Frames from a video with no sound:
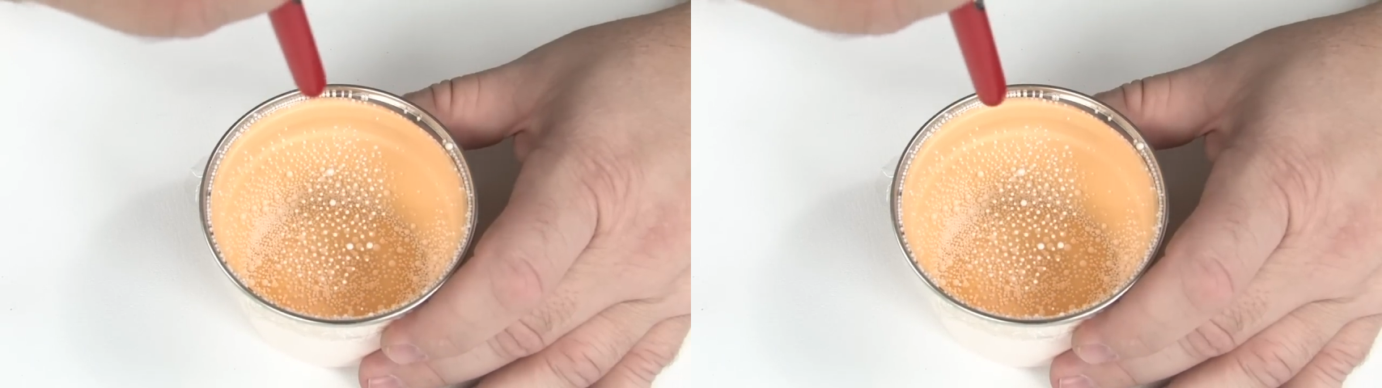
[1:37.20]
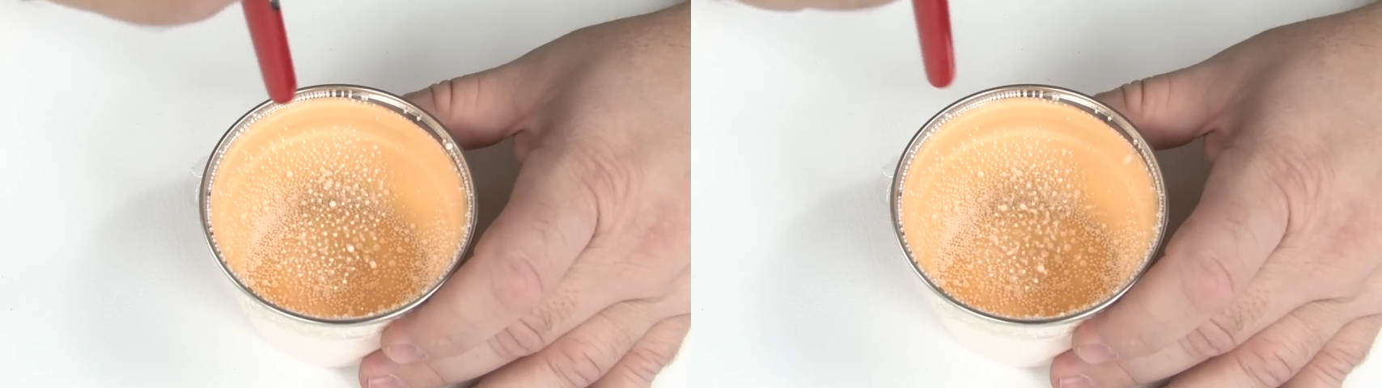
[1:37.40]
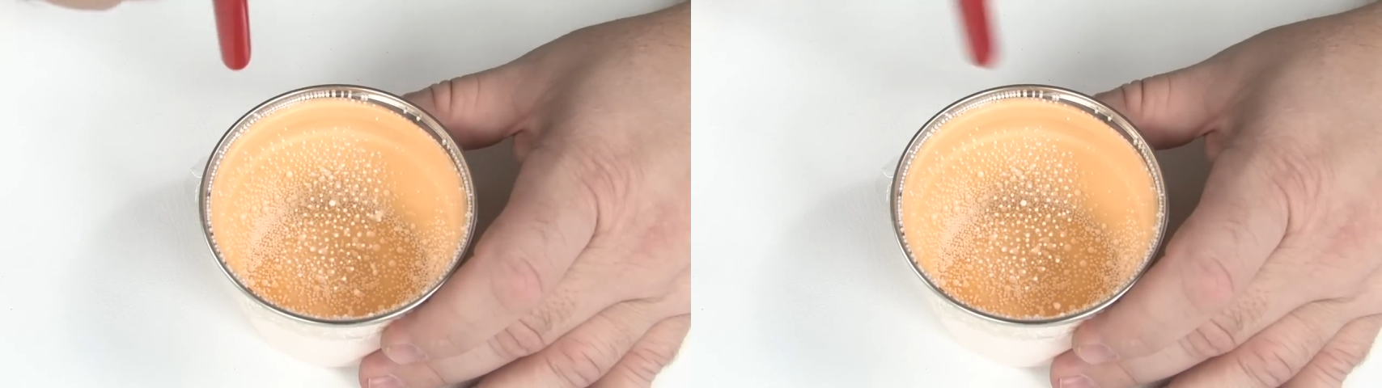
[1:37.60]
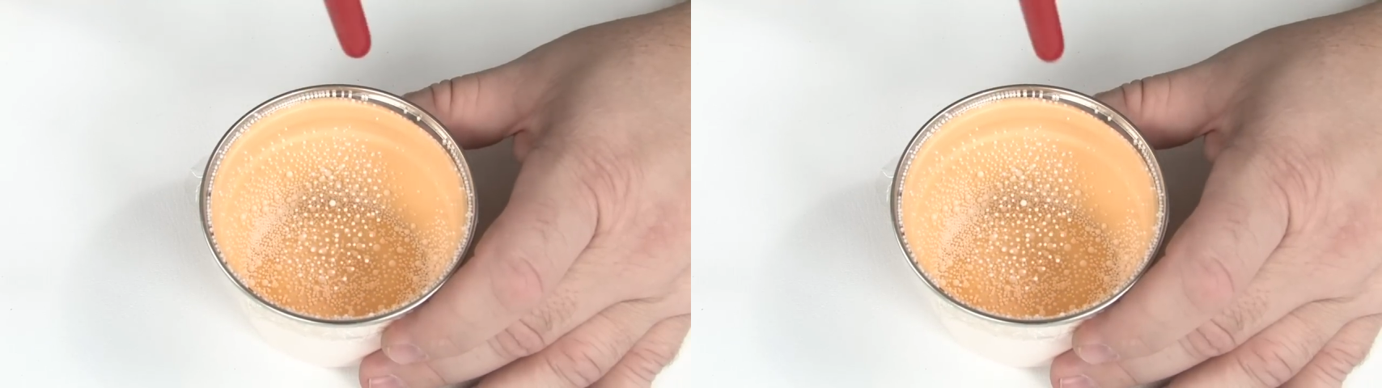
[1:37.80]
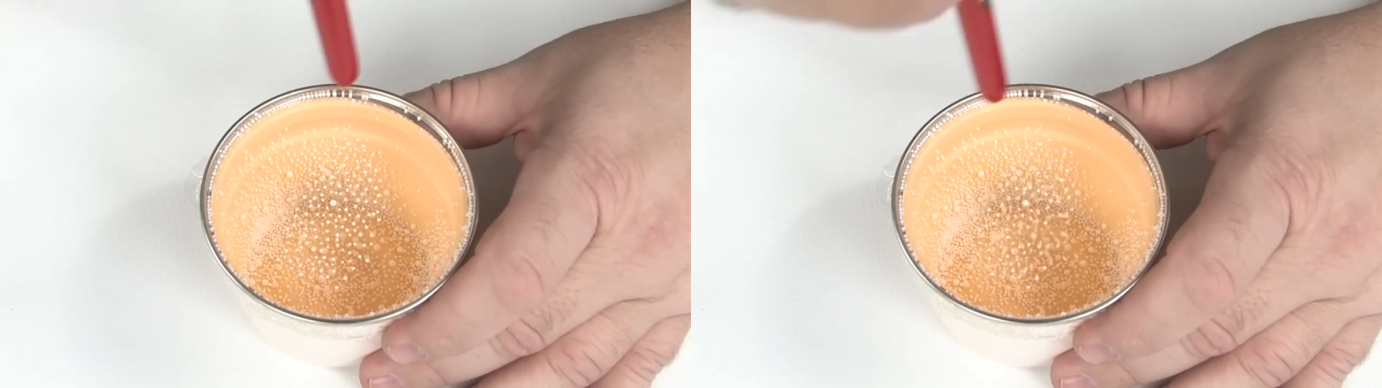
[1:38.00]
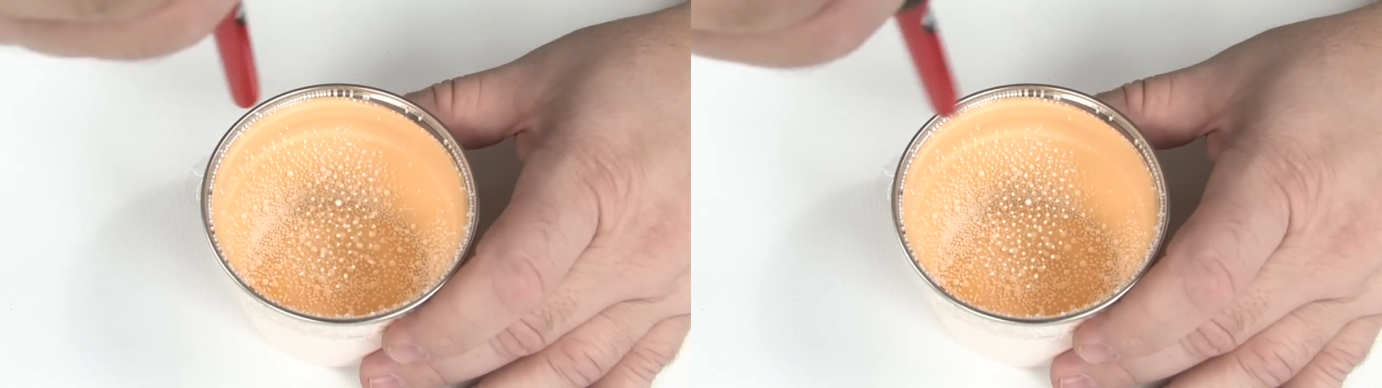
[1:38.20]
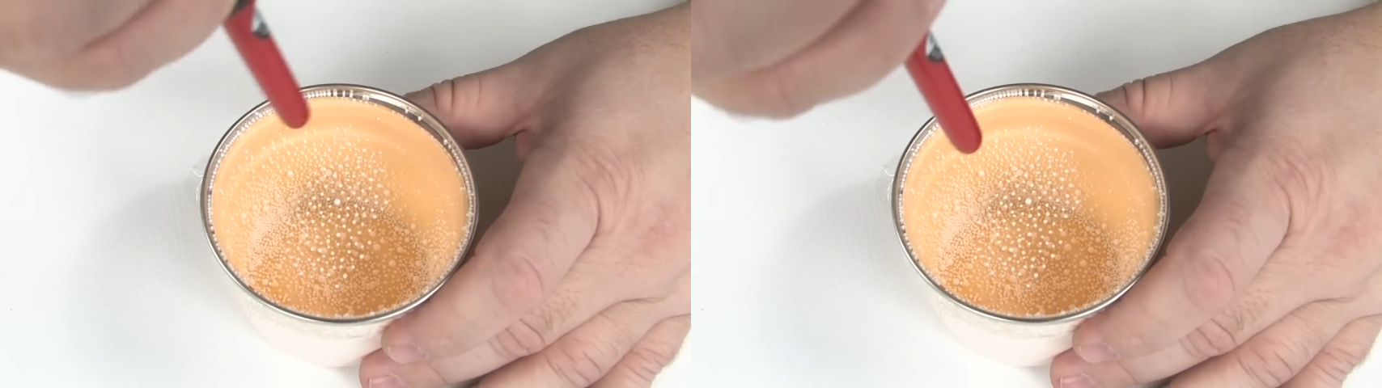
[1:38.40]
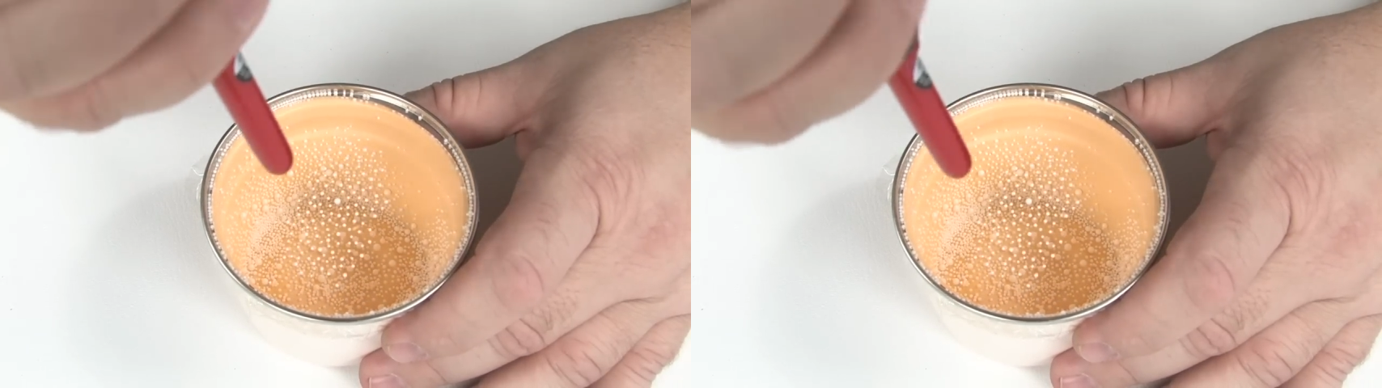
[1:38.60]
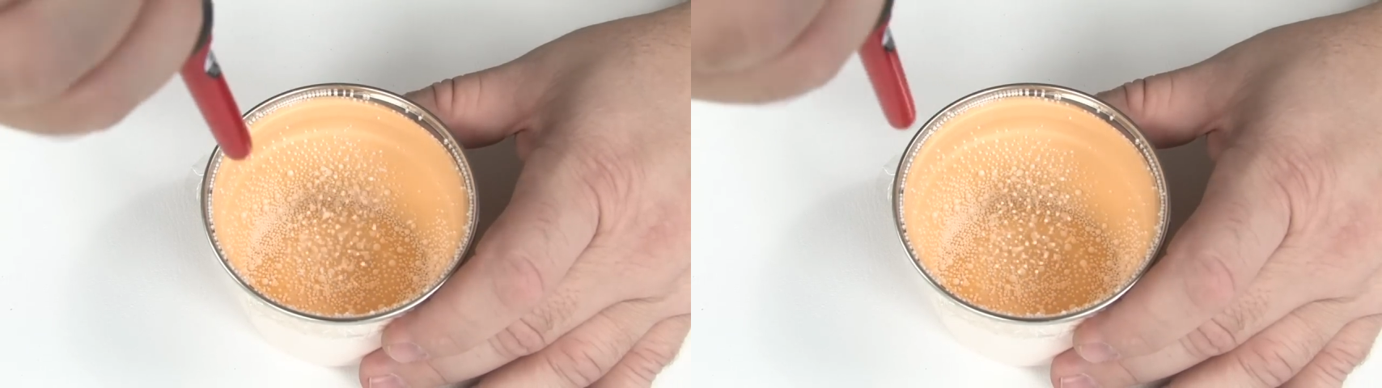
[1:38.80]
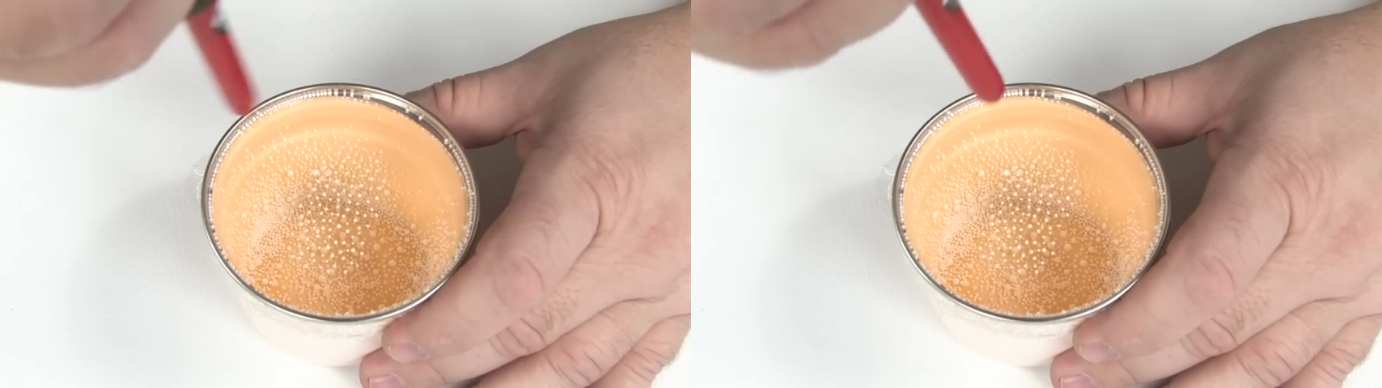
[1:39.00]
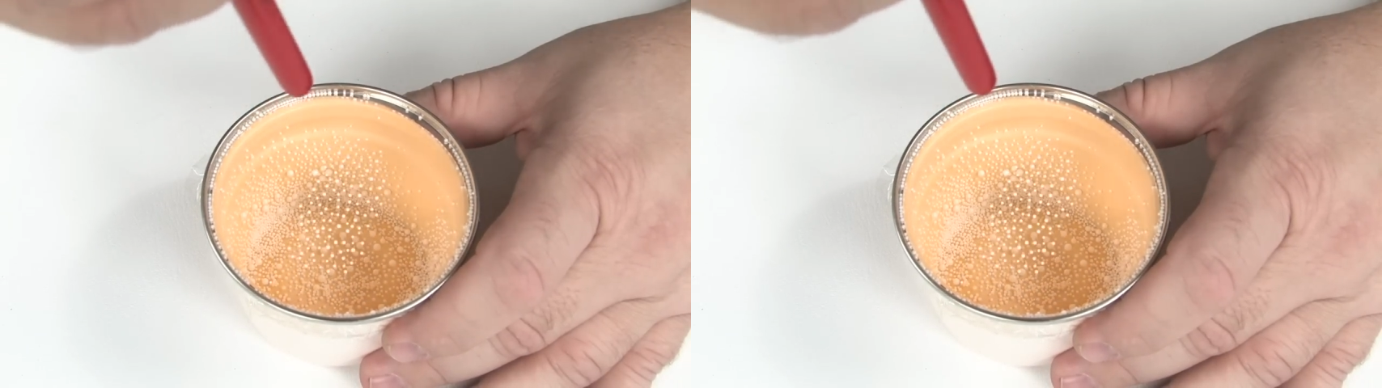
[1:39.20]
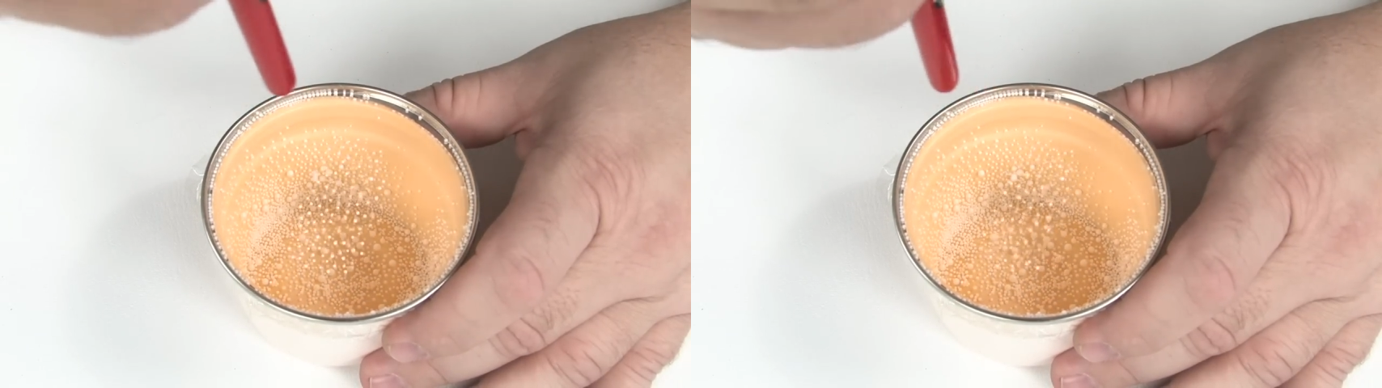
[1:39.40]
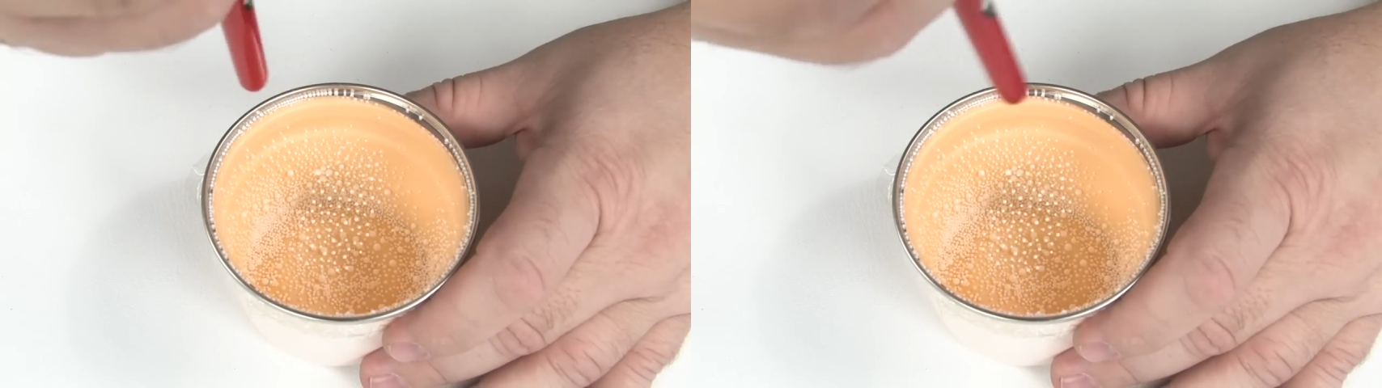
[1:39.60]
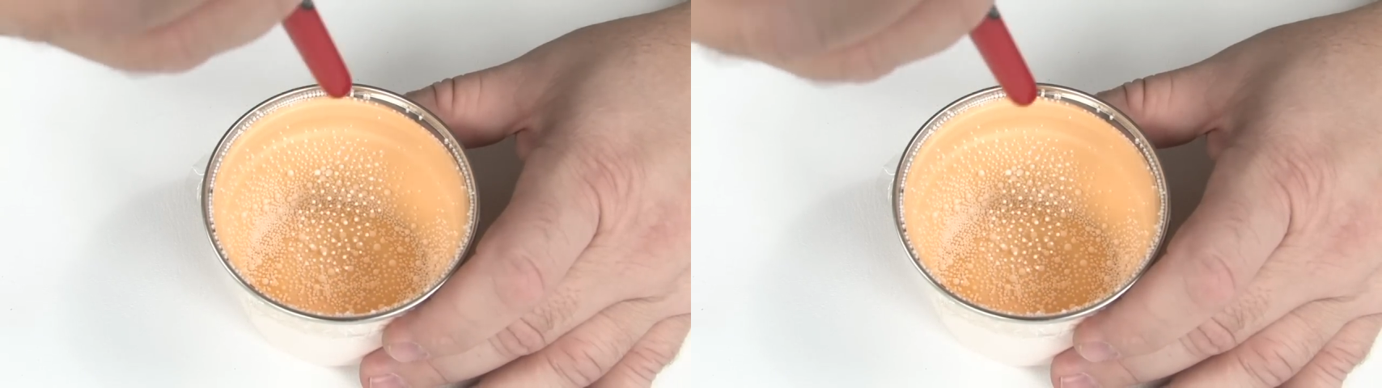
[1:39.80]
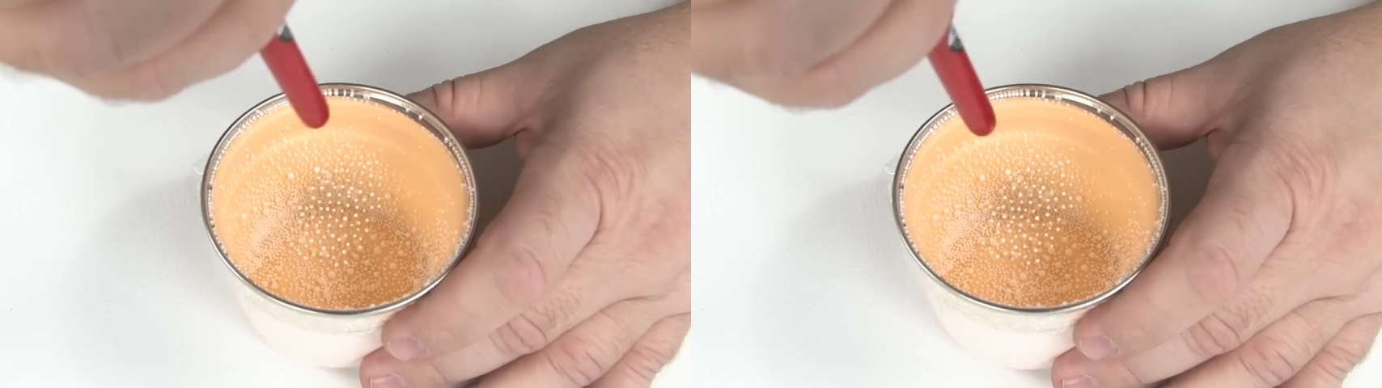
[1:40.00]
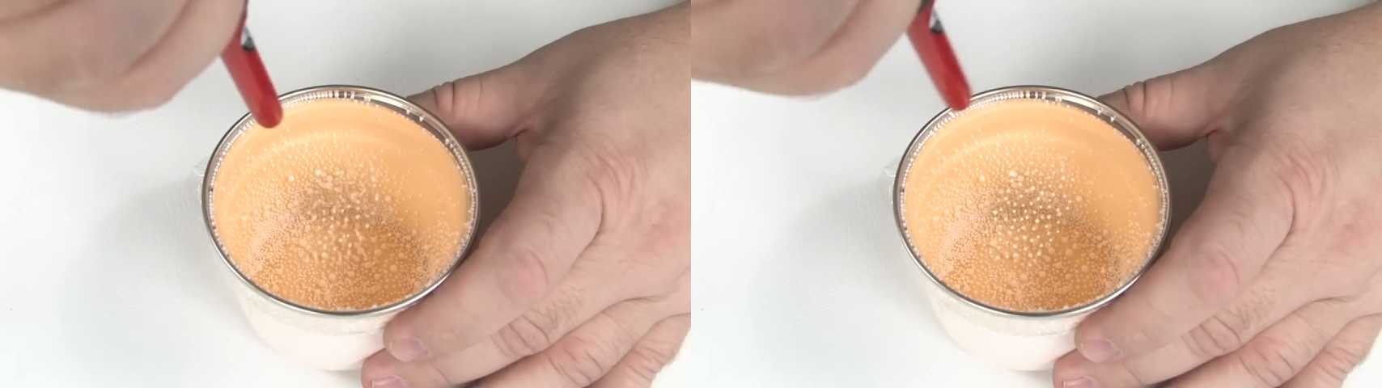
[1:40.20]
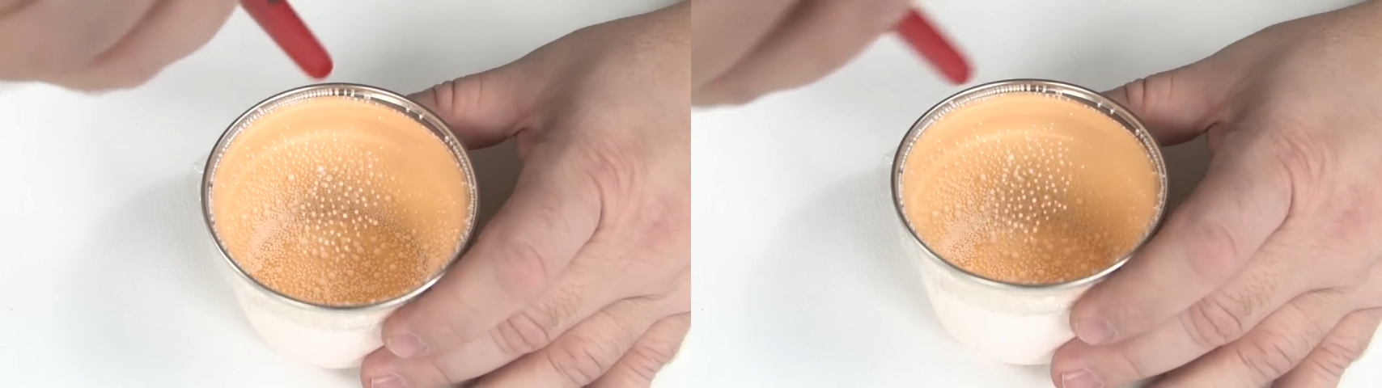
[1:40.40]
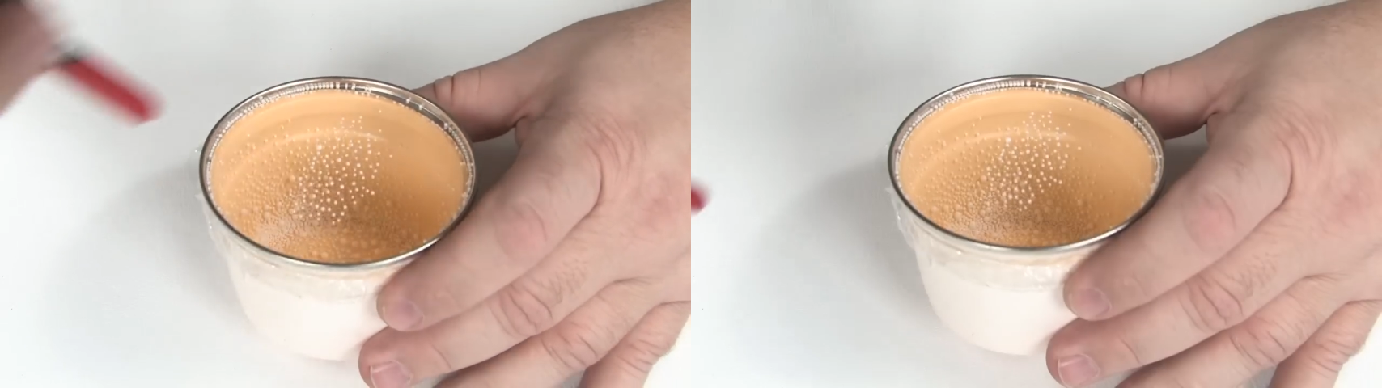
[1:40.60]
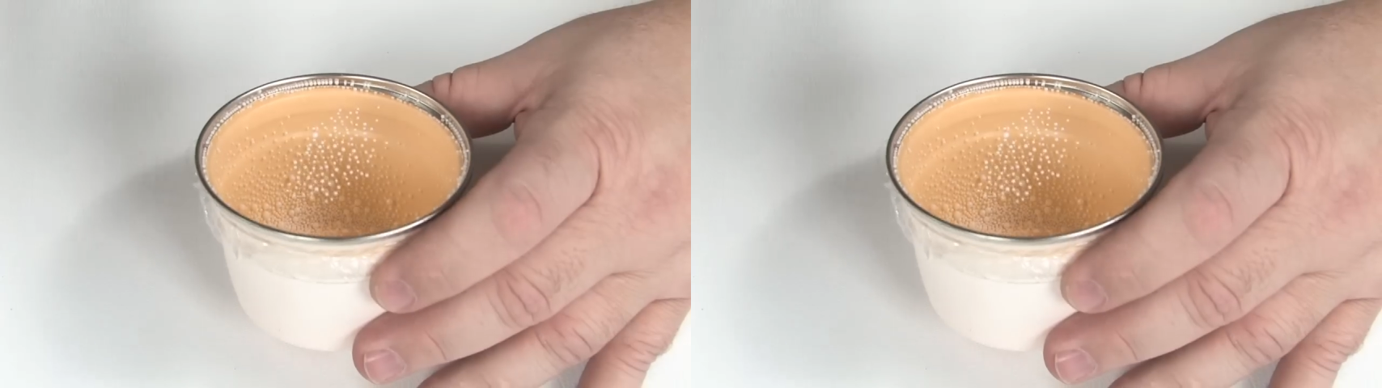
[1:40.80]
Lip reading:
[unreadable: no face in view]